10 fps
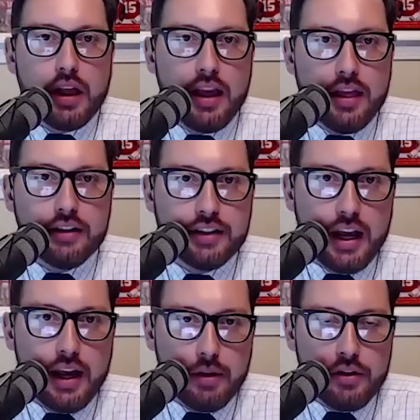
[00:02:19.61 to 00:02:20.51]
in this
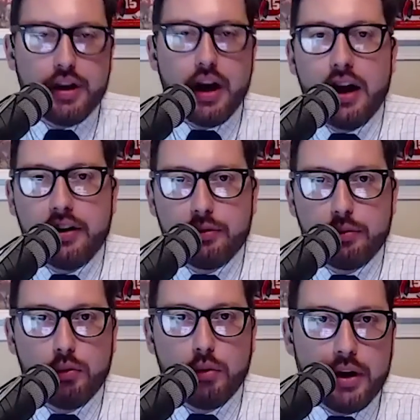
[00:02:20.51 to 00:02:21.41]
game, that you guys
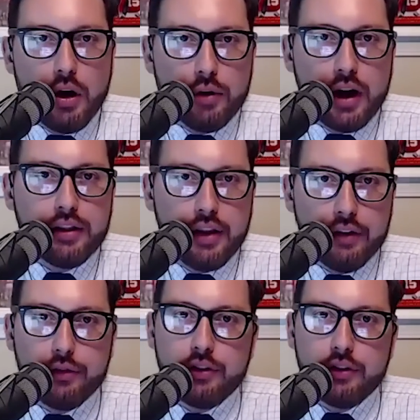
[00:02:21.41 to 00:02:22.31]
will, will be all right
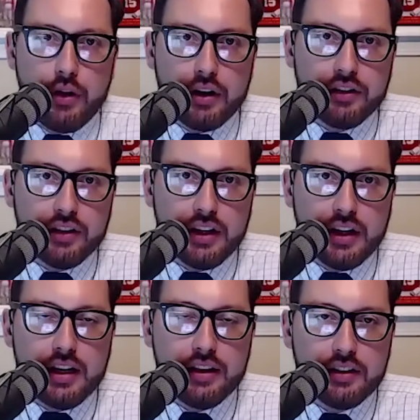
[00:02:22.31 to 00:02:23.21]
there for as long as he,
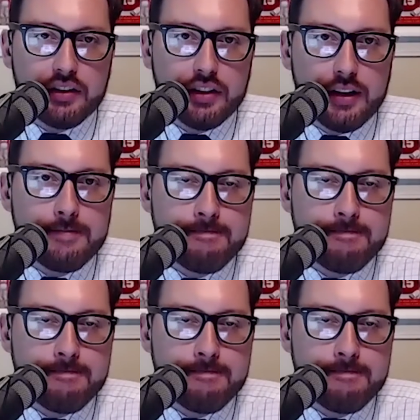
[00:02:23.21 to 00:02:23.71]
he needs to sit?